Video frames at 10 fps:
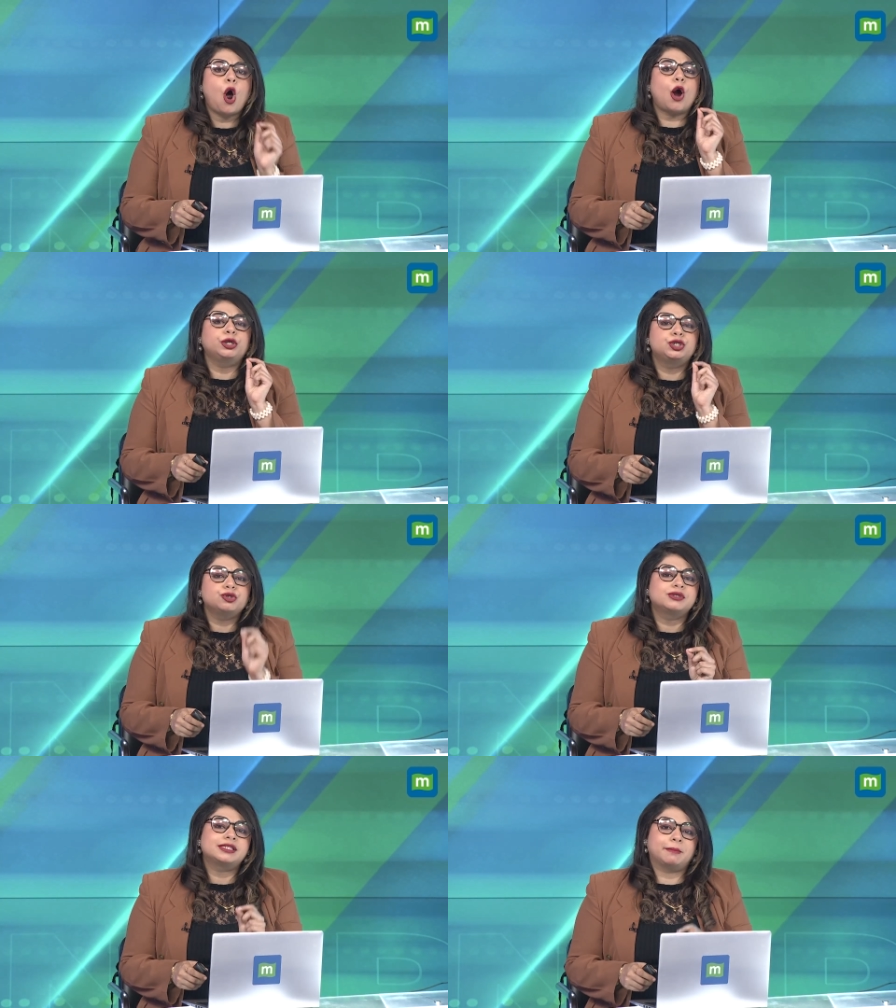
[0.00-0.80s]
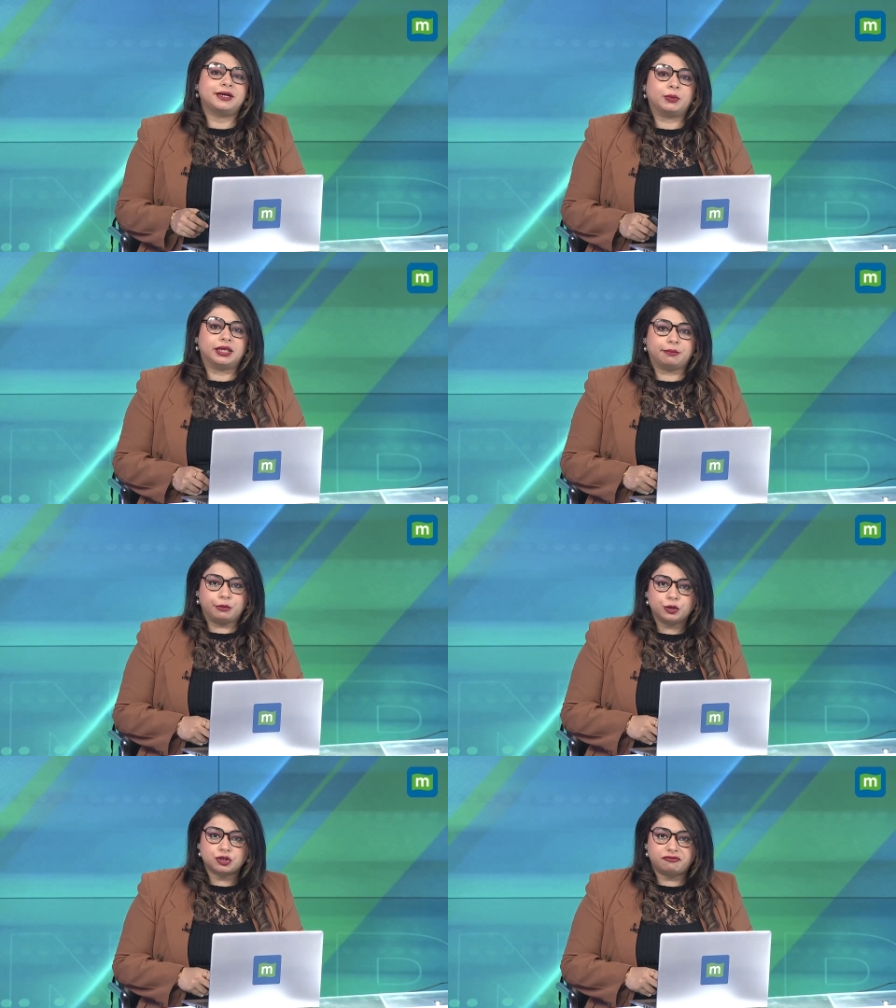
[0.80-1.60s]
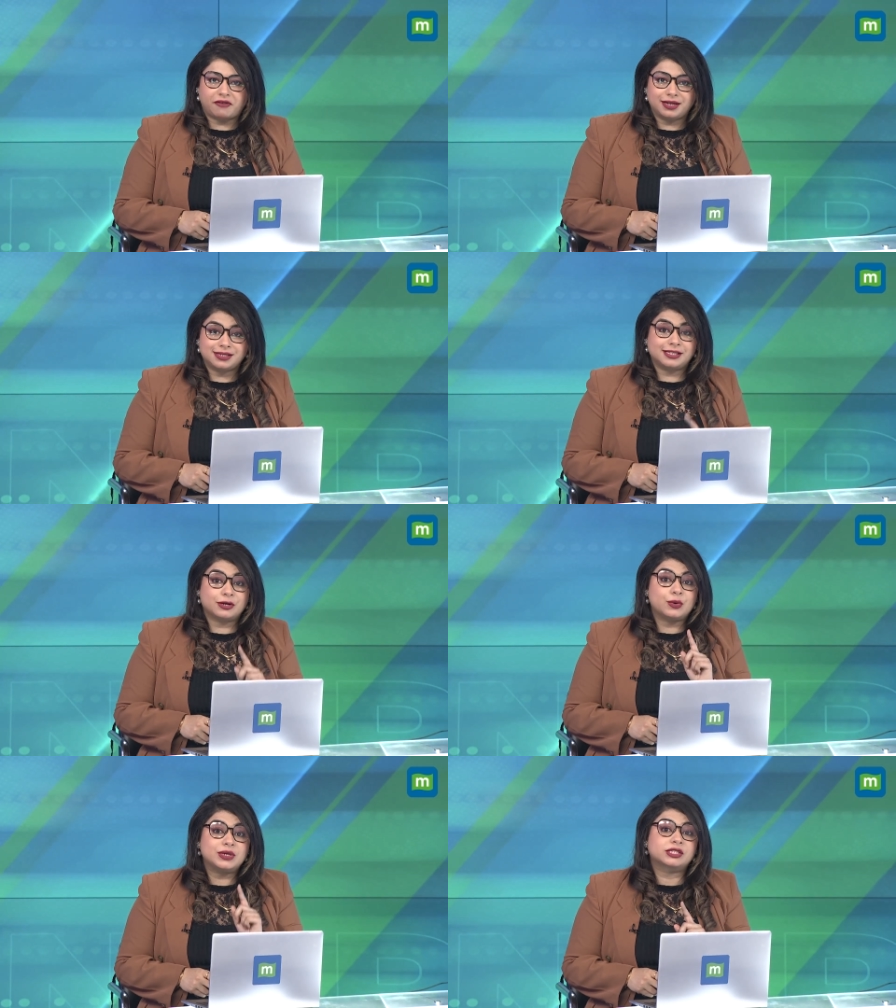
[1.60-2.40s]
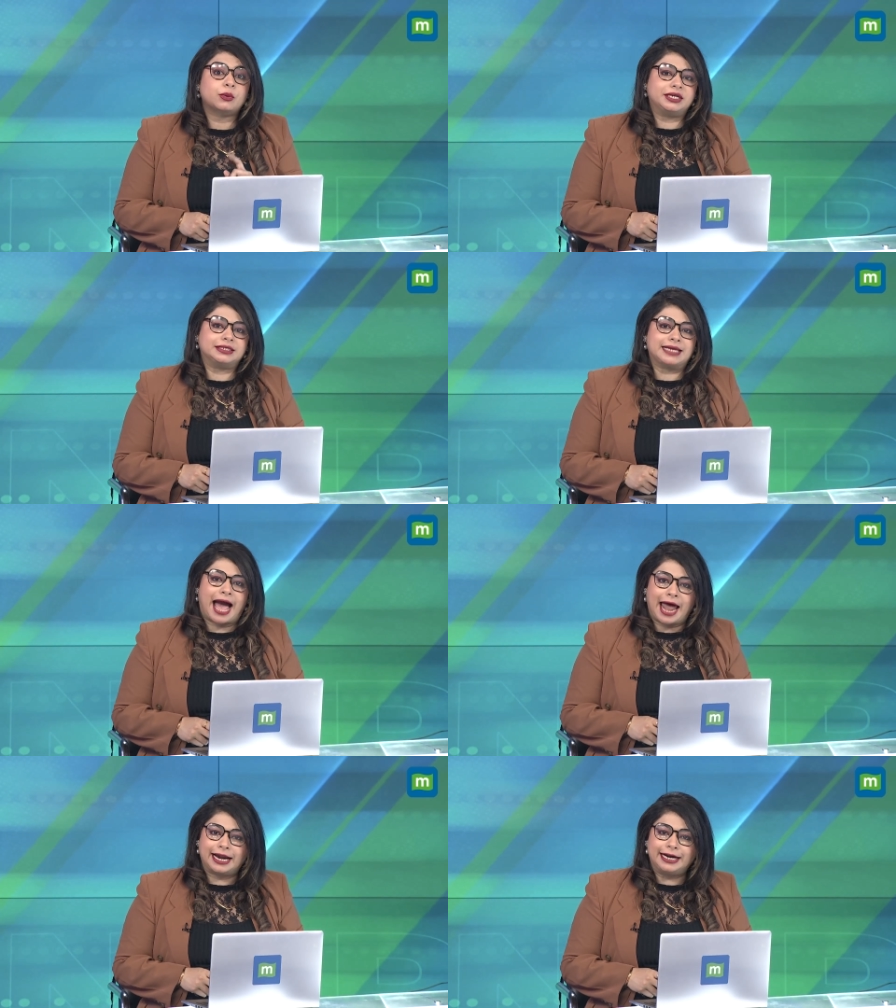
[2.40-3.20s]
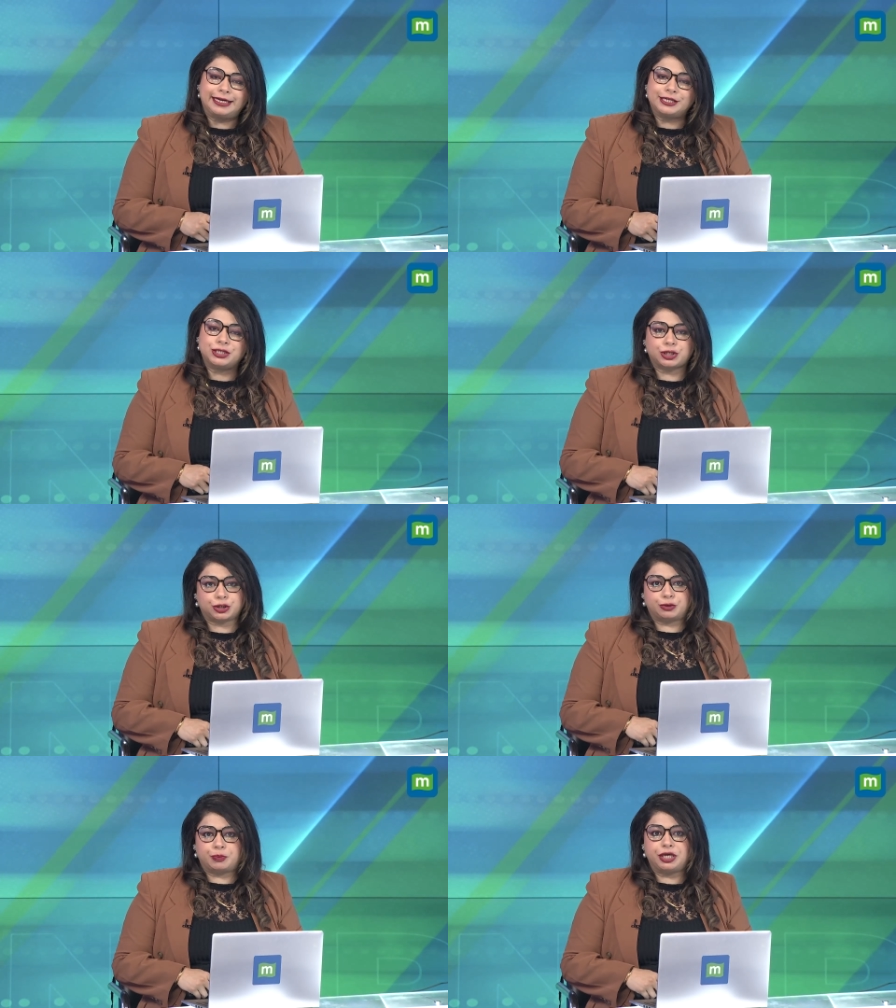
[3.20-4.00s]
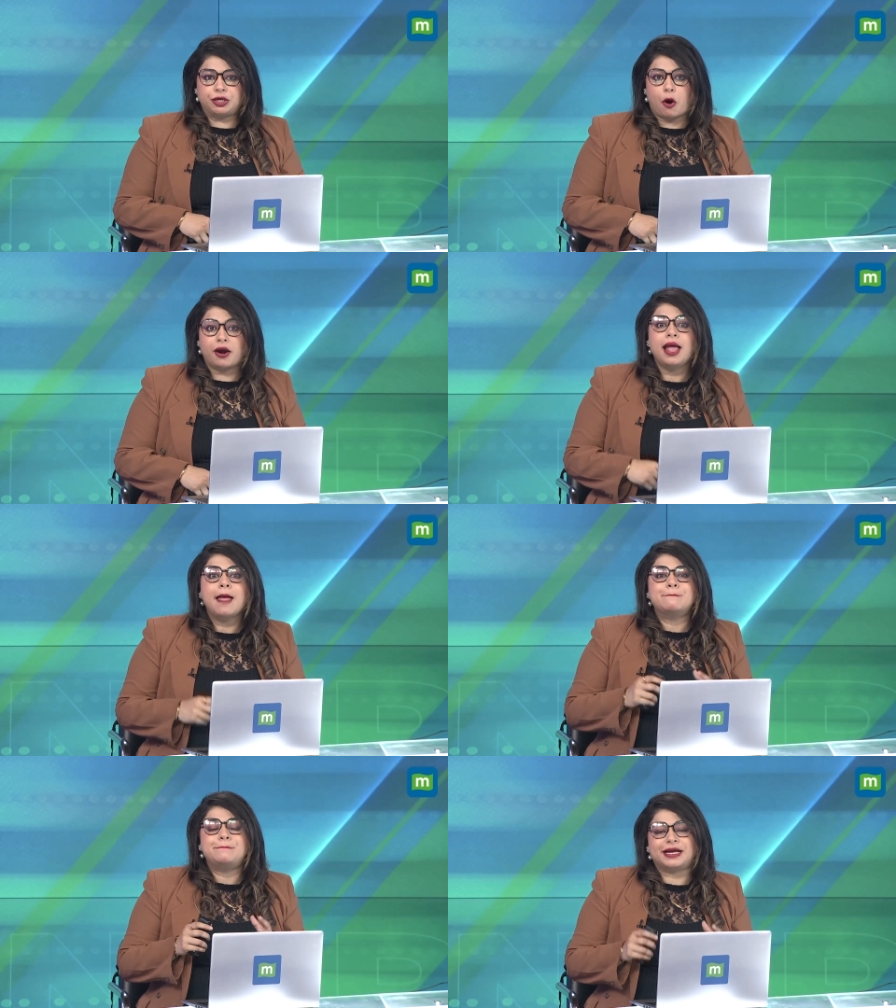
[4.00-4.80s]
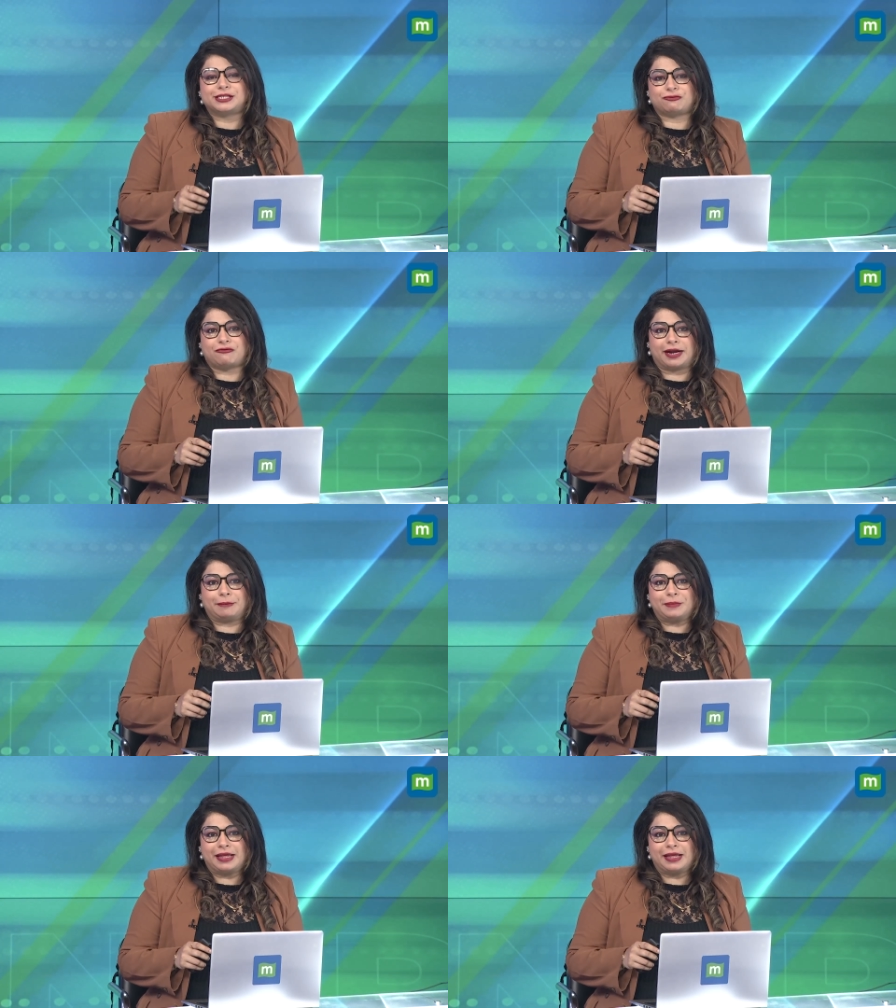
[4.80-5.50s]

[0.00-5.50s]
or choosing between the mutual funds, the risk return analytics should be your best friend.